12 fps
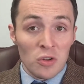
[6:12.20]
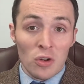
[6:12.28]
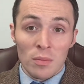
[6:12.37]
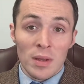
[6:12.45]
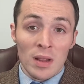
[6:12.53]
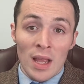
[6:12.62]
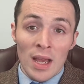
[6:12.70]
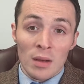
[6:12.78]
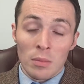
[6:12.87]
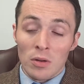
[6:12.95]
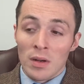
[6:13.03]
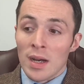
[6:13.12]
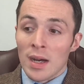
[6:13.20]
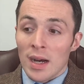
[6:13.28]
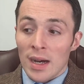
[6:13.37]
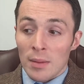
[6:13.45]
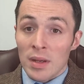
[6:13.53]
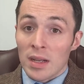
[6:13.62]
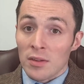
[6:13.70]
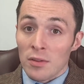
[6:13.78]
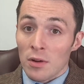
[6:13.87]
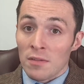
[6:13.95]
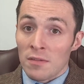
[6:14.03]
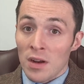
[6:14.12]
could be liable, because
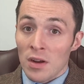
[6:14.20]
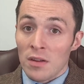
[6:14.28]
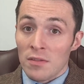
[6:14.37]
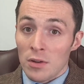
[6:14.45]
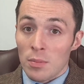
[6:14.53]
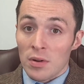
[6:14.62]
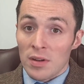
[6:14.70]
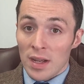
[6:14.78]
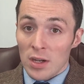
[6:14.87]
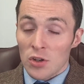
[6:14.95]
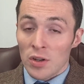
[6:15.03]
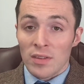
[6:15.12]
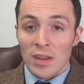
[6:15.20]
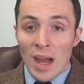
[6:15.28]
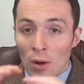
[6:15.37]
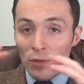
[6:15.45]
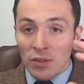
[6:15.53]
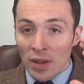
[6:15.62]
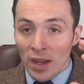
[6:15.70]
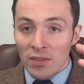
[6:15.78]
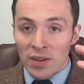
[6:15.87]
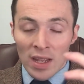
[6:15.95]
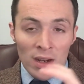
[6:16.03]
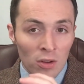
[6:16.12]
there are very few protections outside of,
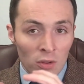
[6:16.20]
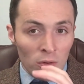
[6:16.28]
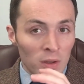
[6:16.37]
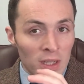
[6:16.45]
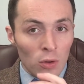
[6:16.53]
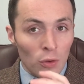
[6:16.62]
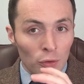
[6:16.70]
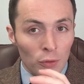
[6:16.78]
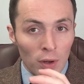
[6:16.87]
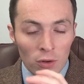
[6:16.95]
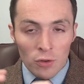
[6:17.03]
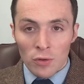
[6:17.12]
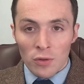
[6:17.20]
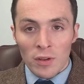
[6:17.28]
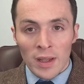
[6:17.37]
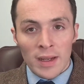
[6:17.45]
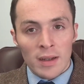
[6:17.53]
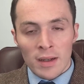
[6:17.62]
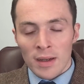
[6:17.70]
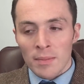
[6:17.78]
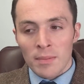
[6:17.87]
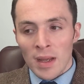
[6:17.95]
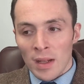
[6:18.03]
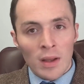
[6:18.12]
again, other legal structures like
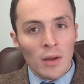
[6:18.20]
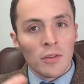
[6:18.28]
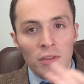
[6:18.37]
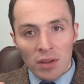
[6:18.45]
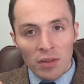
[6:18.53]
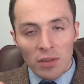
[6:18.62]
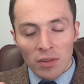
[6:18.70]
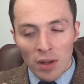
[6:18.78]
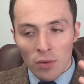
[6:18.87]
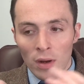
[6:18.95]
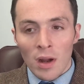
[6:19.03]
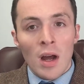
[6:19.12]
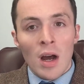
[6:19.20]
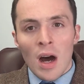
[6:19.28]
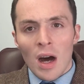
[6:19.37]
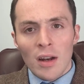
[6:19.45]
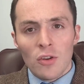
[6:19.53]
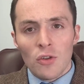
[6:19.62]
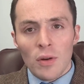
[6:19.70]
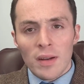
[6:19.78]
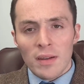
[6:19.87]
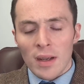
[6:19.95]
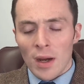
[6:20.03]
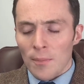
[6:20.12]
LLCs, etc., on a joint
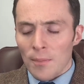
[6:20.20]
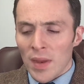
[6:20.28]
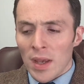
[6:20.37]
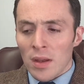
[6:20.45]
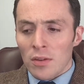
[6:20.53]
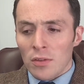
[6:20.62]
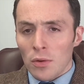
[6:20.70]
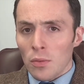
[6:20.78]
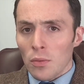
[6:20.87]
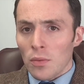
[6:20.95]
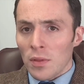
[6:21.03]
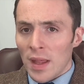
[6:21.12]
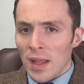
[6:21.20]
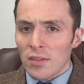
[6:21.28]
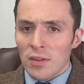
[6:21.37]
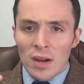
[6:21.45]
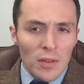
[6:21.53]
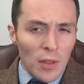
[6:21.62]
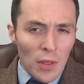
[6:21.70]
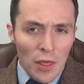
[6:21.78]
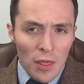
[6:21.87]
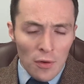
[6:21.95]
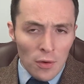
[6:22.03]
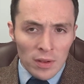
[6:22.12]
account. So that's kind of the
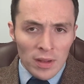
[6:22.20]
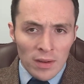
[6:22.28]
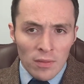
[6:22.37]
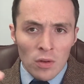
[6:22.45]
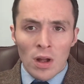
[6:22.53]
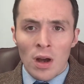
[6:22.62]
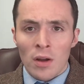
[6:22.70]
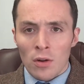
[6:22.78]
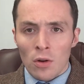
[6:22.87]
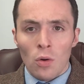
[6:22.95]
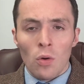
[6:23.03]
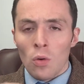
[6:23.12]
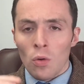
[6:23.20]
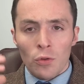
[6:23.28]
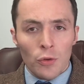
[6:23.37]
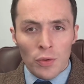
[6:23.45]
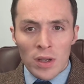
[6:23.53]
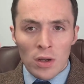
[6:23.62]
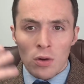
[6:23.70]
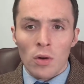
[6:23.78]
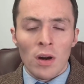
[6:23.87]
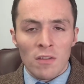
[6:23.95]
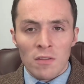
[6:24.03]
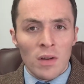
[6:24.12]
third level on our whole trio
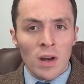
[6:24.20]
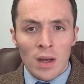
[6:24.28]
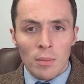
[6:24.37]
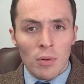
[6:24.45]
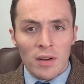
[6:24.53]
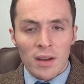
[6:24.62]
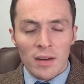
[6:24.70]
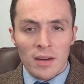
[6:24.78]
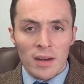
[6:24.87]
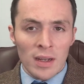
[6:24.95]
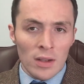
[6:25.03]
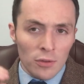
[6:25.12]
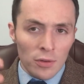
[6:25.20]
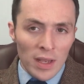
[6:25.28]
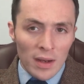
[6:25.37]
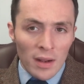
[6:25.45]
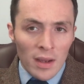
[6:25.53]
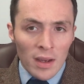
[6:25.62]
of protected accounts. So again,